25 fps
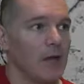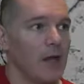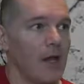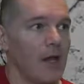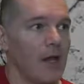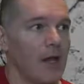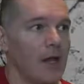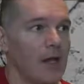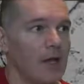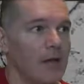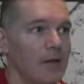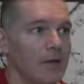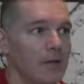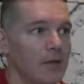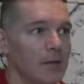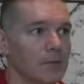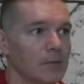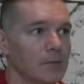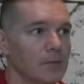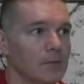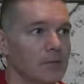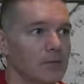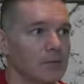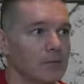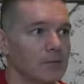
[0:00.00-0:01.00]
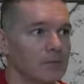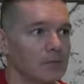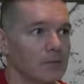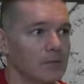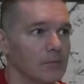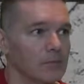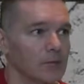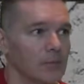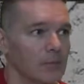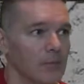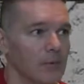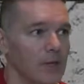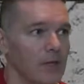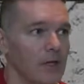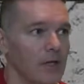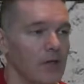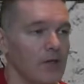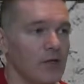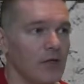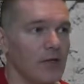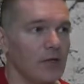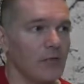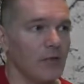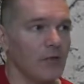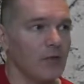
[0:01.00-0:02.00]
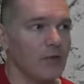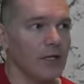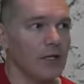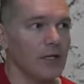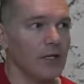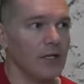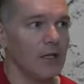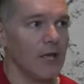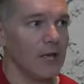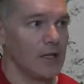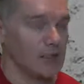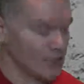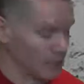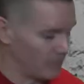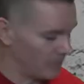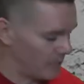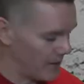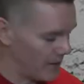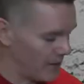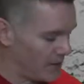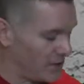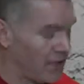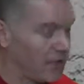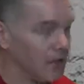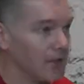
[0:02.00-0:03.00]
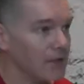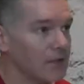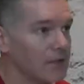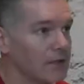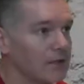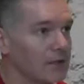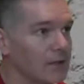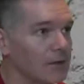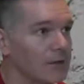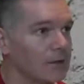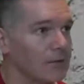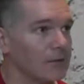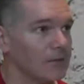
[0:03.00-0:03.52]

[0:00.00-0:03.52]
and you can really get a lot of speed on this.